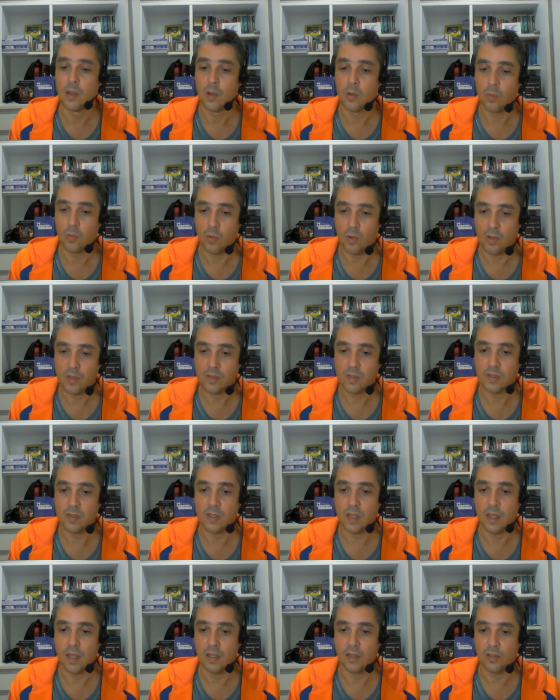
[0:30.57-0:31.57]
was
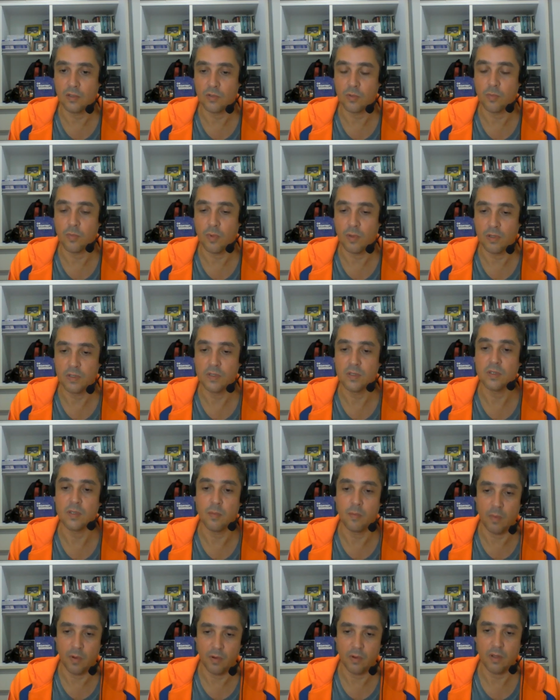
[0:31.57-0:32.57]
an anthropologist,
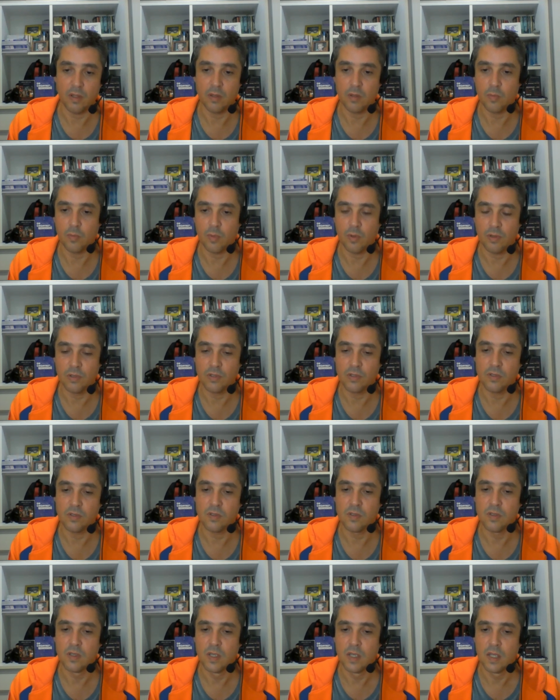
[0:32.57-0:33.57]
American
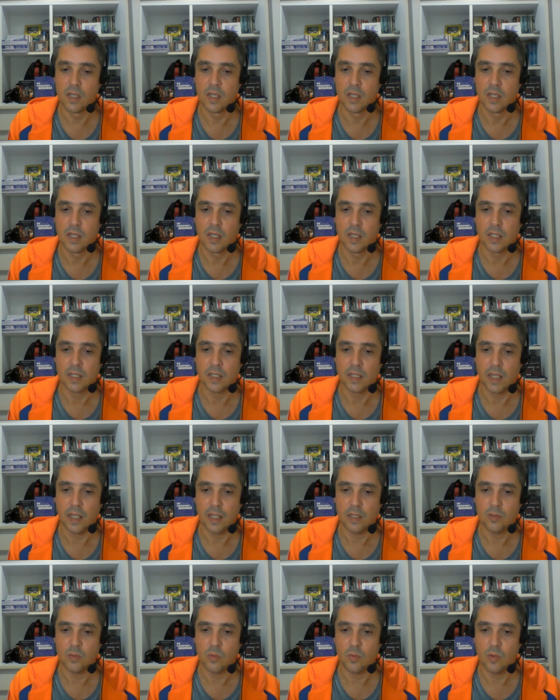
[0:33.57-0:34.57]
anthropologist,
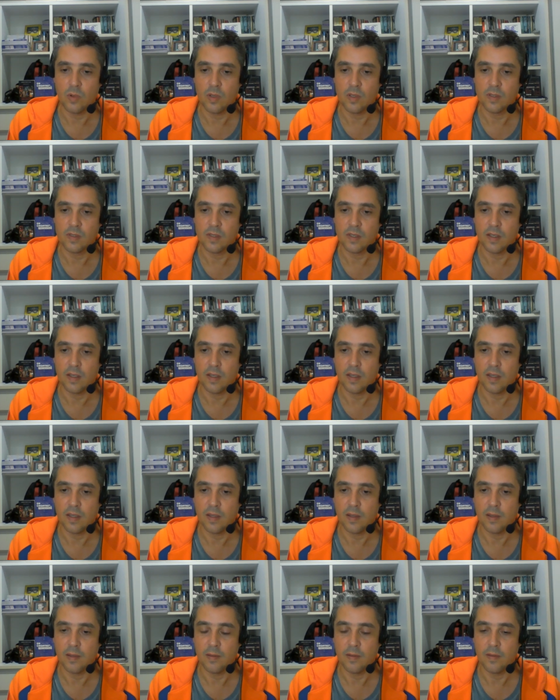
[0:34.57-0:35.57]
that was
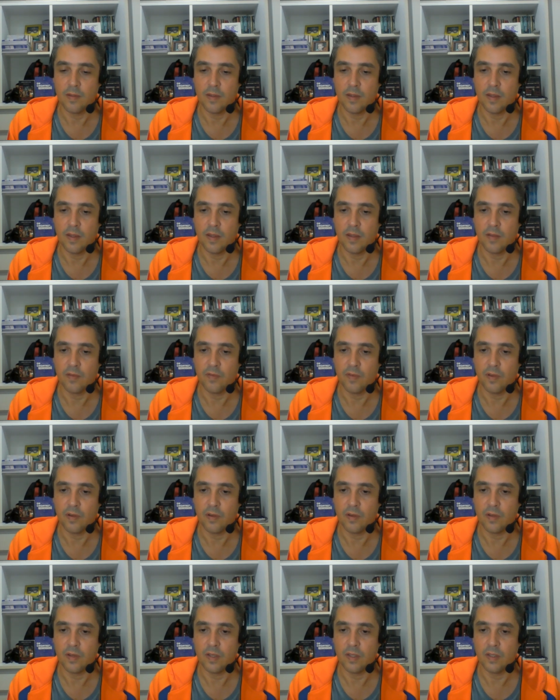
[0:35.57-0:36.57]
a uh,
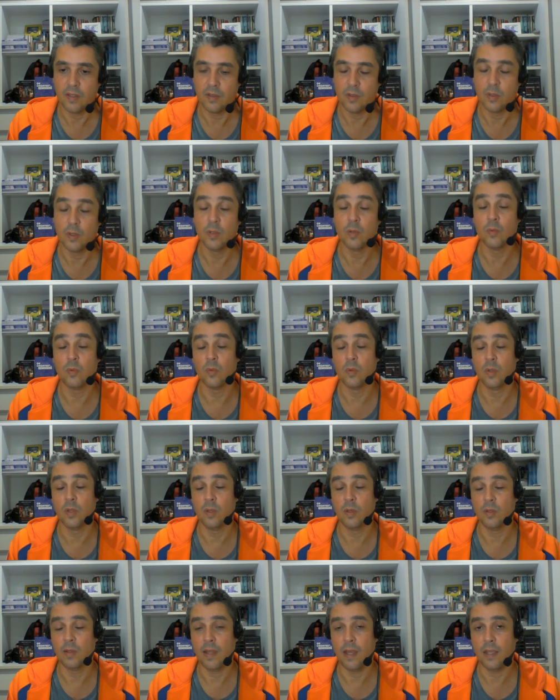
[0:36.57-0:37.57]
very he
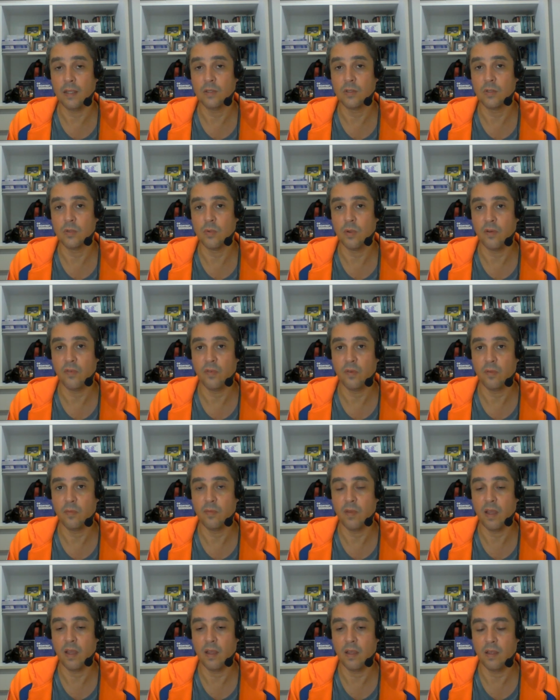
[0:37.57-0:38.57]
he liked to offer
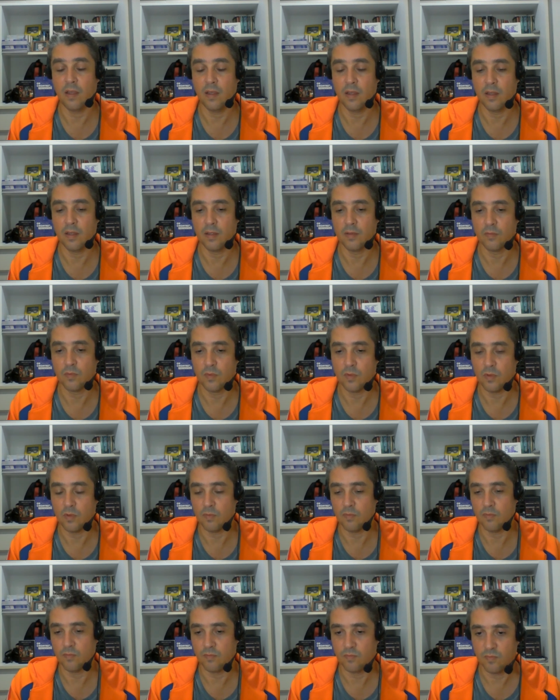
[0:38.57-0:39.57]
uh, uh,
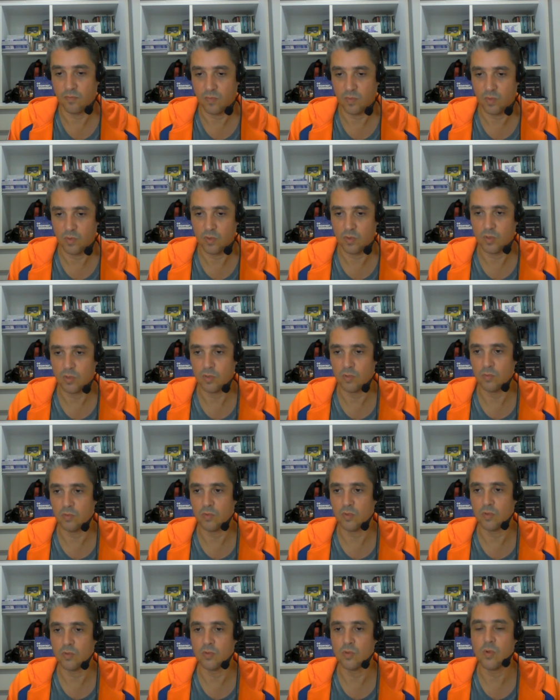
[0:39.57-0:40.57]
to
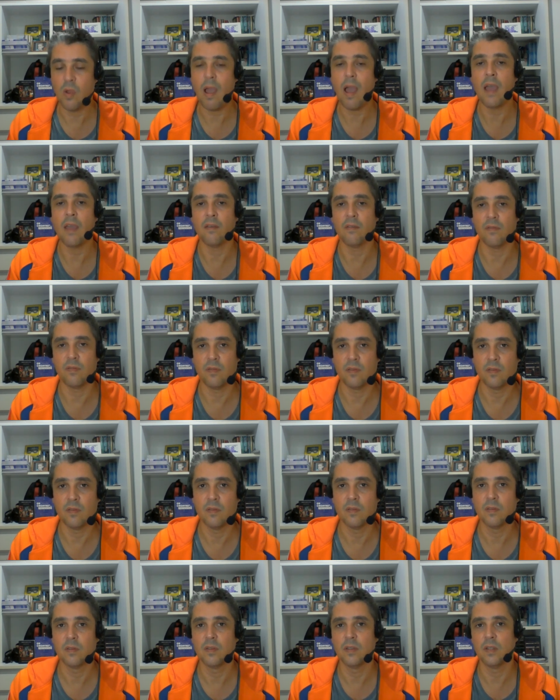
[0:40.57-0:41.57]
drive
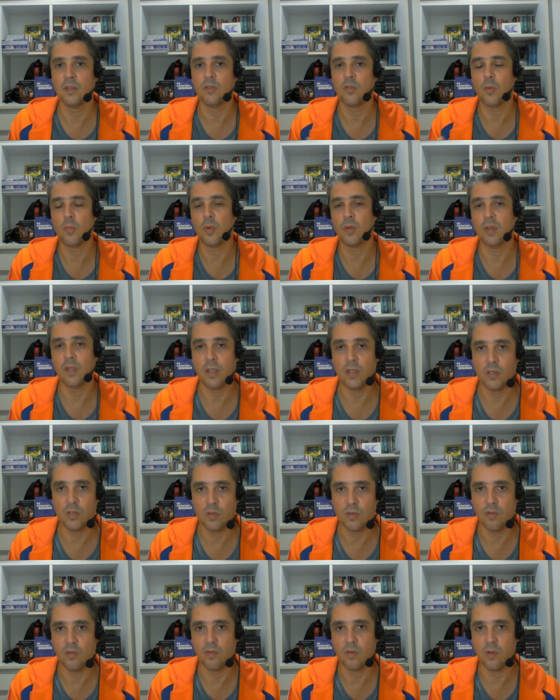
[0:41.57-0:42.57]
the
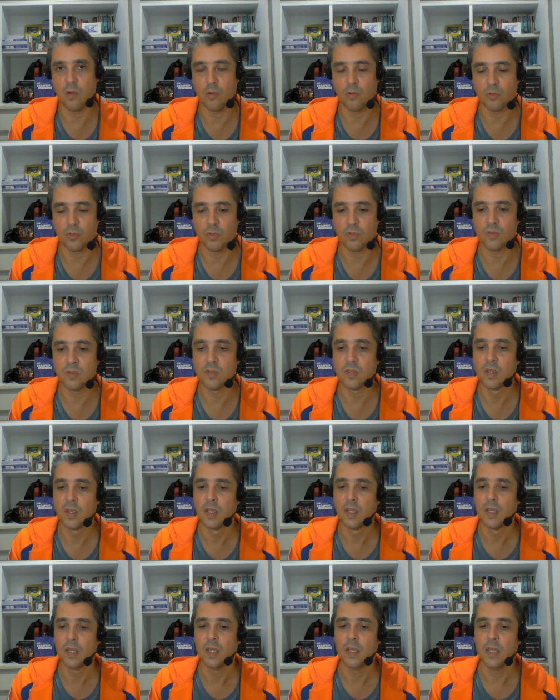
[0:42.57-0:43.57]
interpretation of cultures
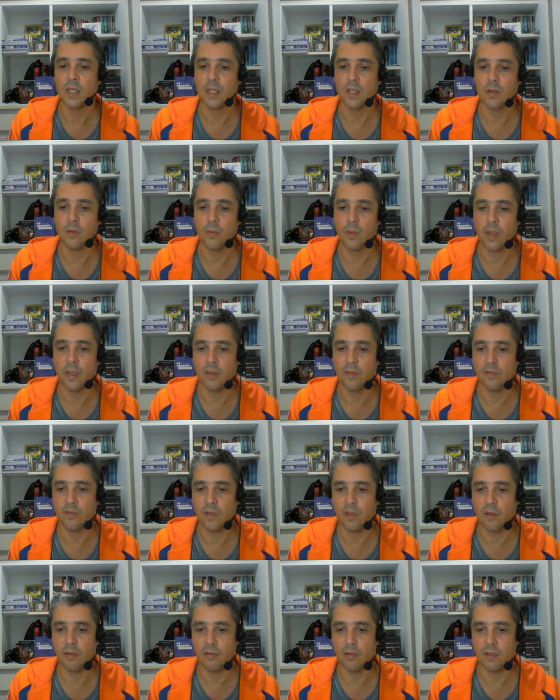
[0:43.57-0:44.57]
in a way
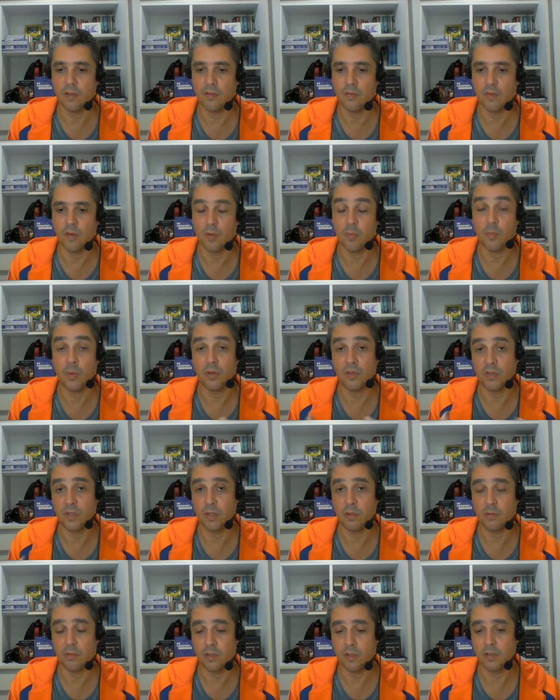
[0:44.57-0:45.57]
very very
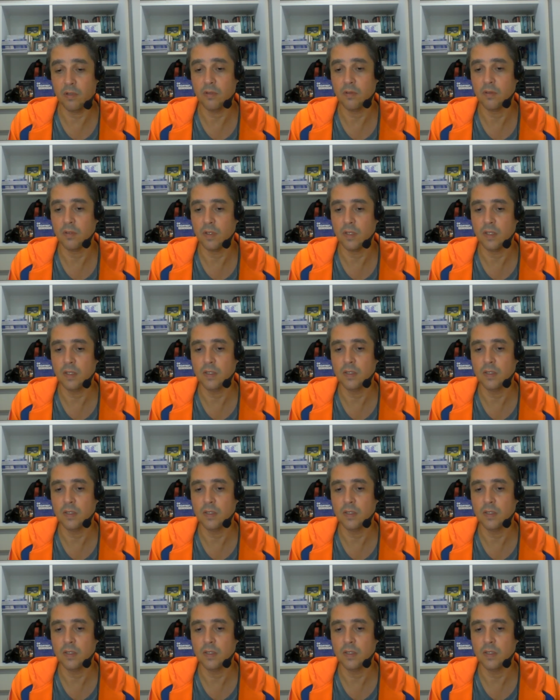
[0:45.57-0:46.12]
particular né?